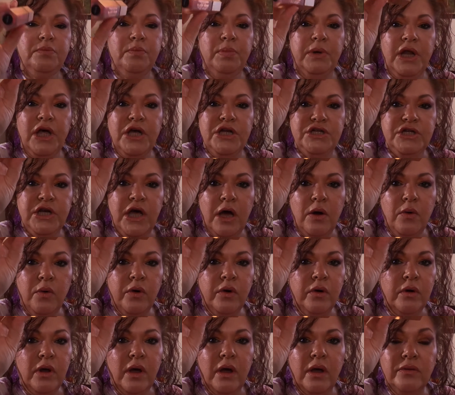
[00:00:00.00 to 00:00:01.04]
Blush
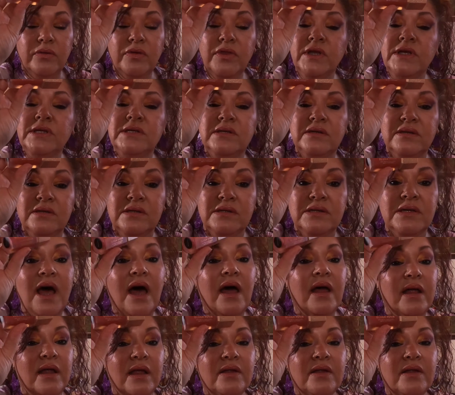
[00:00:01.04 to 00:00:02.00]
Hour. This is